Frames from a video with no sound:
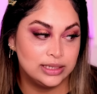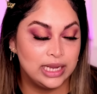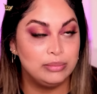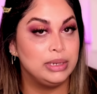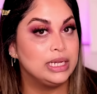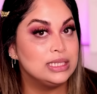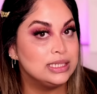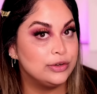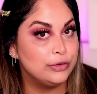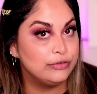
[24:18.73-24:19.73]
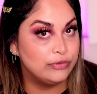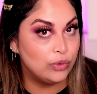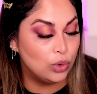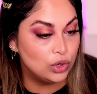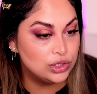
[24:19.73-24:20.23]
can be considered
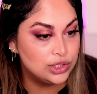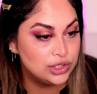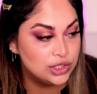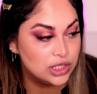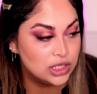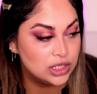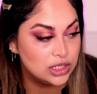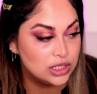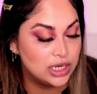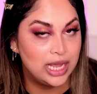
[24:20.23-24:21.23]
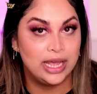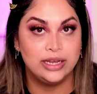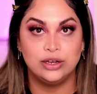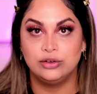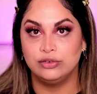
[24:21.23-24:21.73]
forced and